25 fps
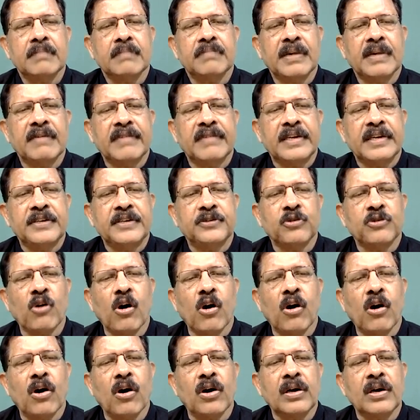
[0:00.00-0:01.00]
Power is
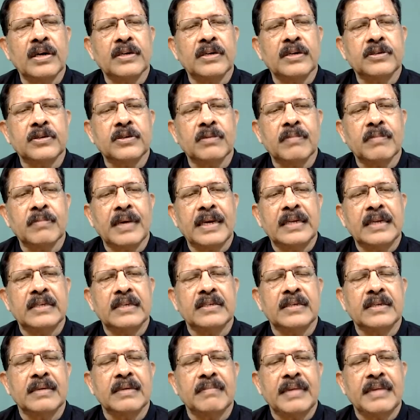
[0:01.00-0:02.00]
odd, so
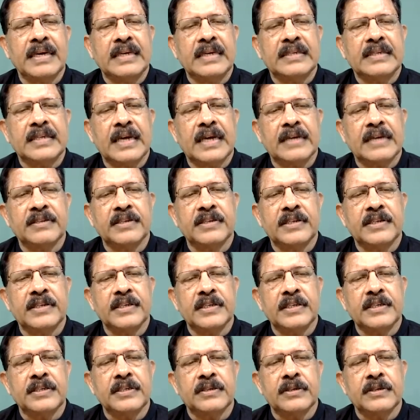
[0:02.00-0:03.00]
minus remains as it
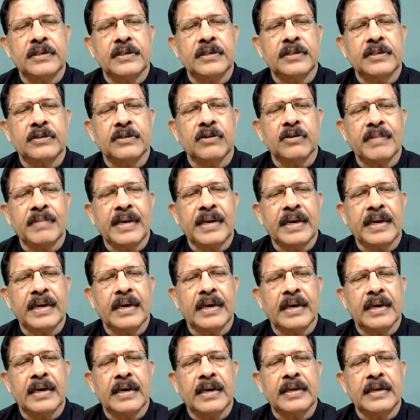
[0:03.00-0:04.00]
is. It is
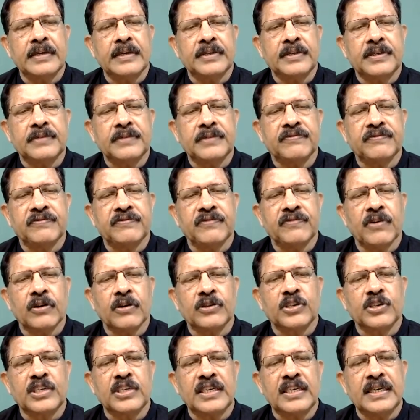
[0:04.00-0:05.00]
omega raised to
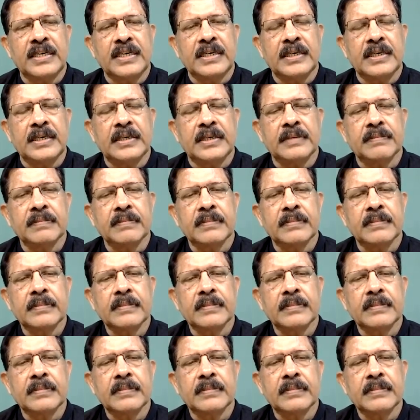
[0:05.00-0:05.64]
14,